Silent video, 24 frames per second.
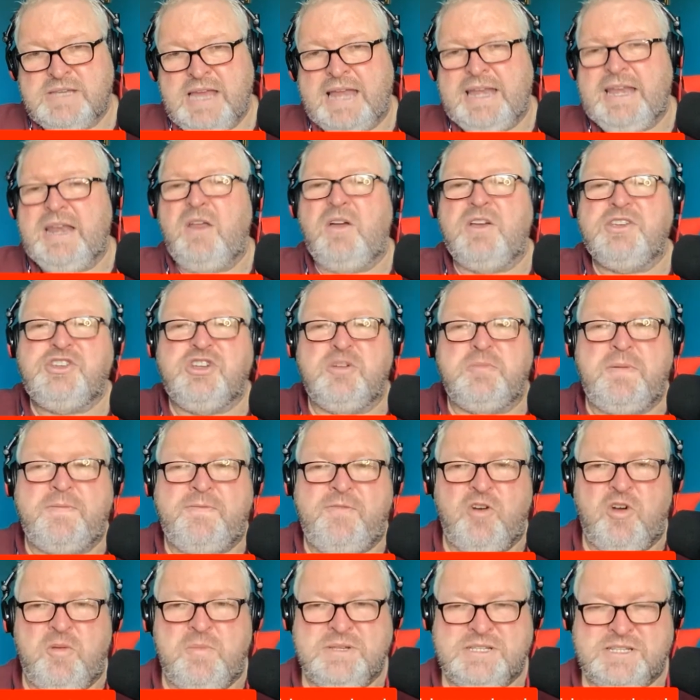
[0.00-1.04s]
Analyze your
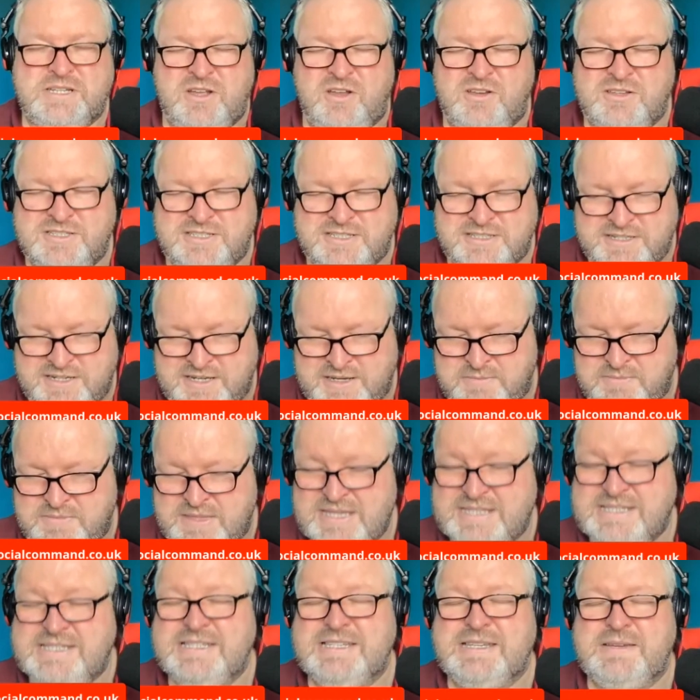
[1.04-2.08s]
performance constantly.
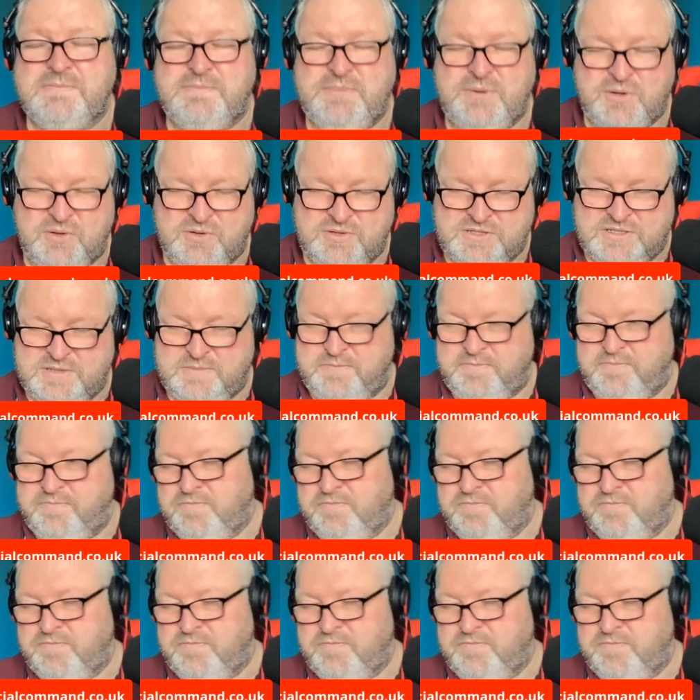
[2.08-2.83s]
This is important.